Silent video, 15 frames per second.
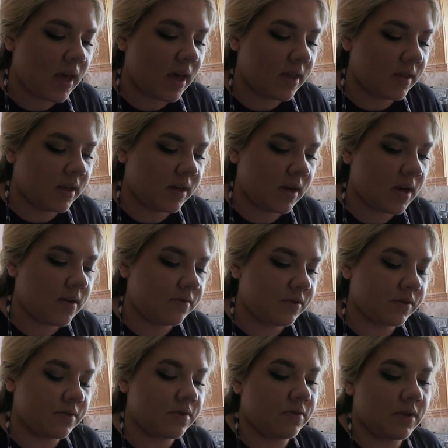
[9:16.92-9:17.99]
And then
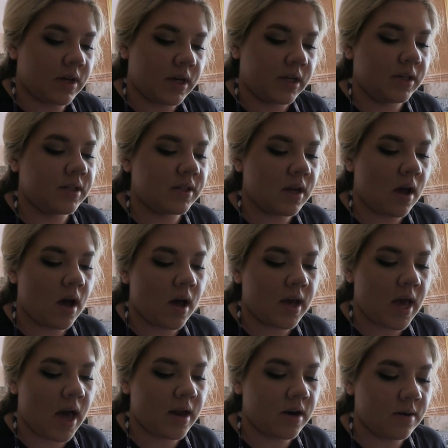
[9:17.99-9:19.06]
after that,
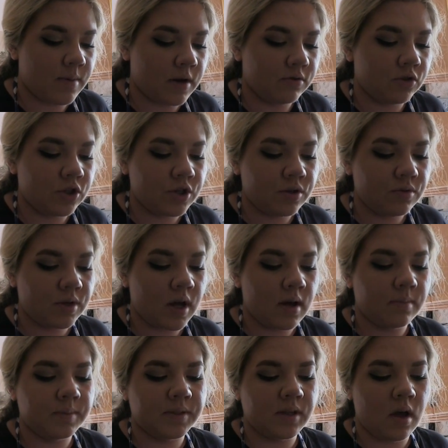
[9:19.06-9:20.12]
I added about 2
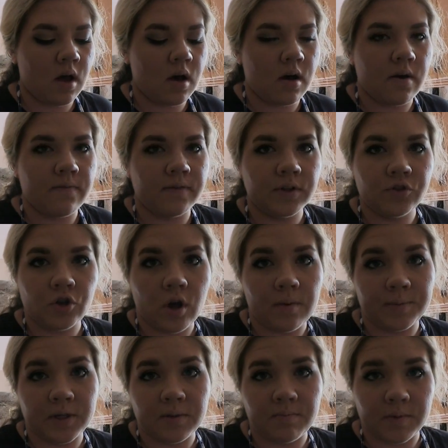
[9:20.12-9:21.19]
cups of
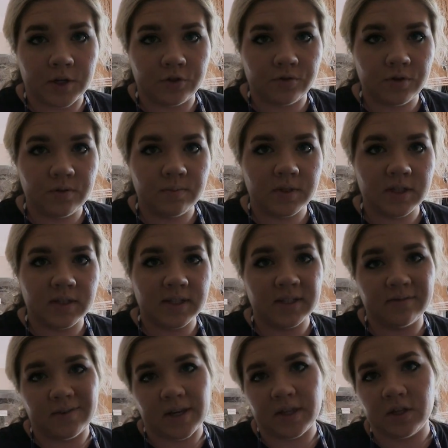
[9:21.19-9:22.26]
chopped up mushrooms. It
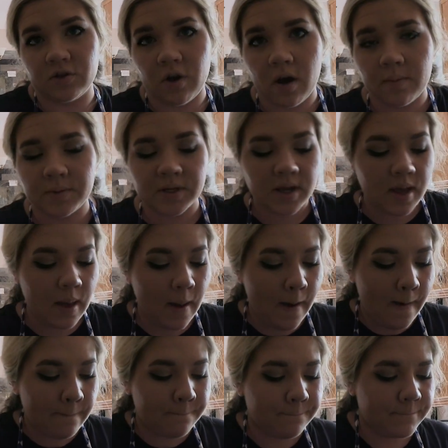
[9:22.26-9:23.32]
says finely chopped.
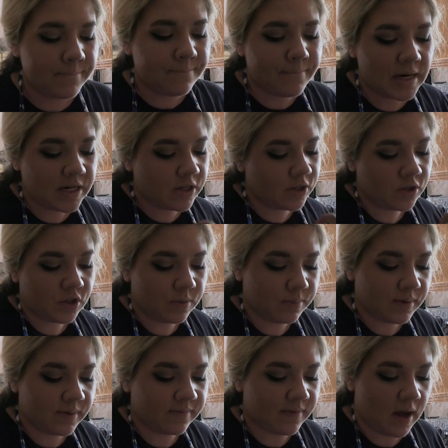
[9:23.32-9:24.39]
Mine aren't
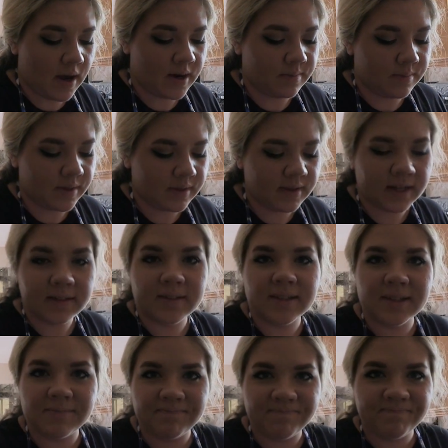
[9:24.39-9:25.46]
super fine, but
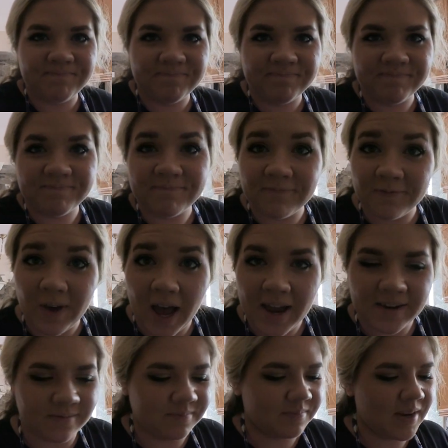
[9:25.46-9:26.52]
that's
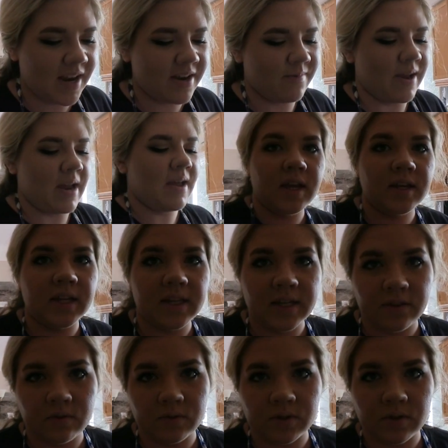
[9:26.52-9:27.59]
fine. Anyway, and I
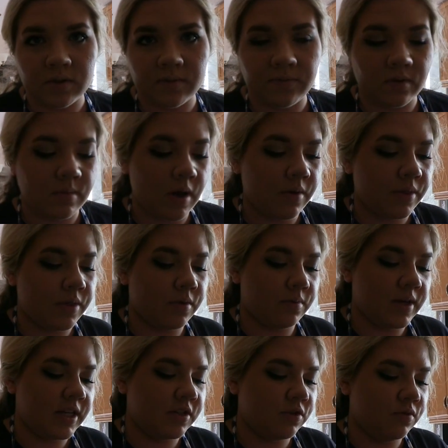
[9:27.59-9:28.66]
let those cook for about
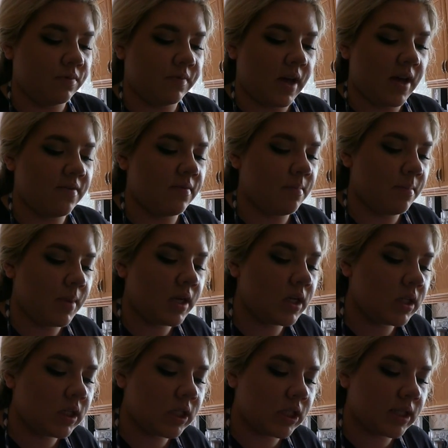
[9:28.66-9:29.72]
3 to 5
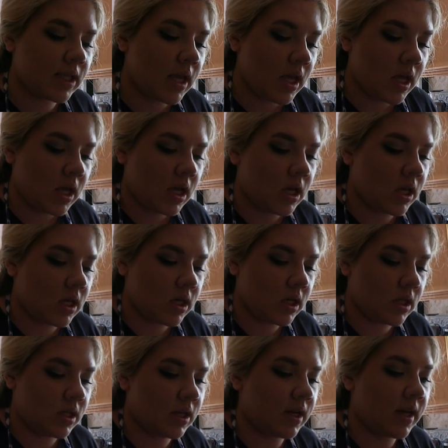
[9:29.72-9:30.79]
minutes.
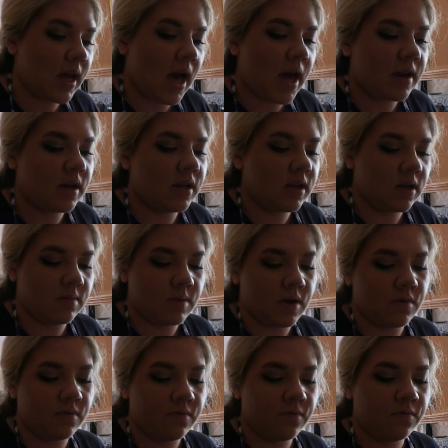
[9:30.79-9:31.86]
And then I added in
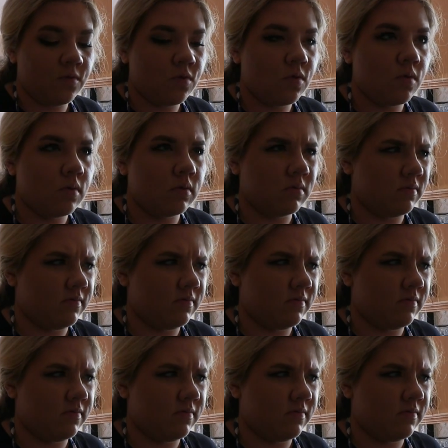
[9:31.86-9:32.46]
about 4